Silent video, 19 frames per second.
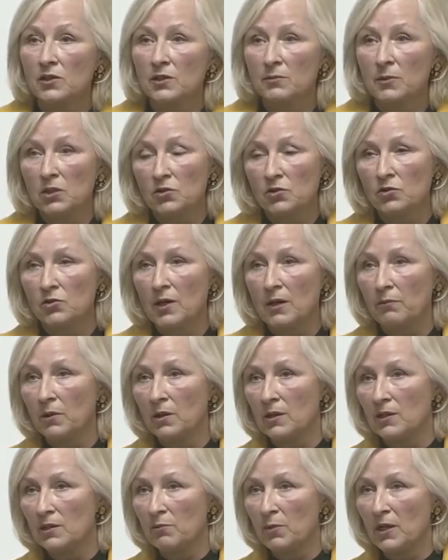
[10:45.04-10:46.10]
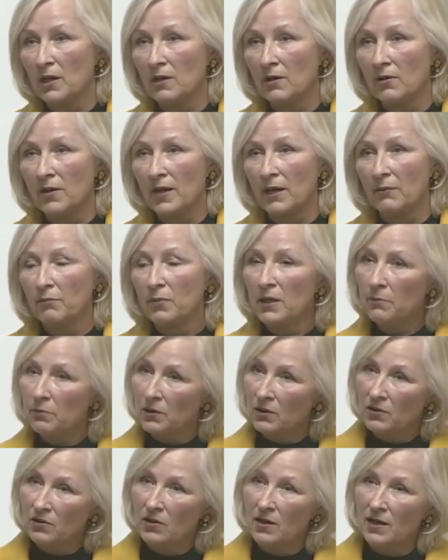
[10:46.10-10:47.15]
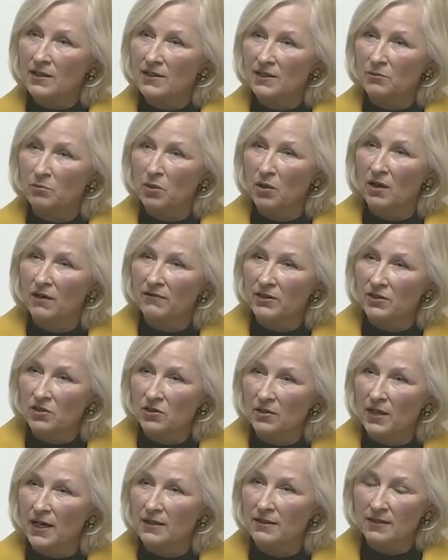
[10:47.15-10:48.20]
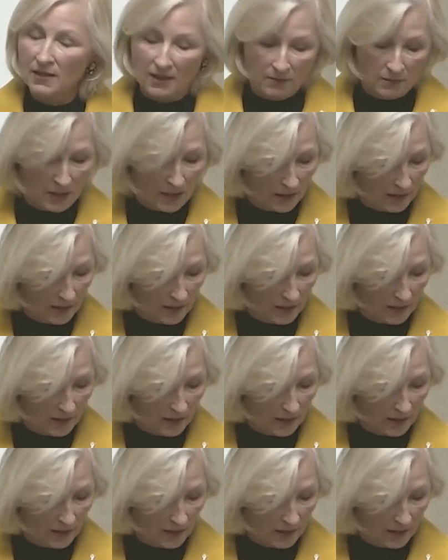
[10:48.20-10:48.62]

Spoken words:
Mr. Deputy Speaker, that people across the province are asking me.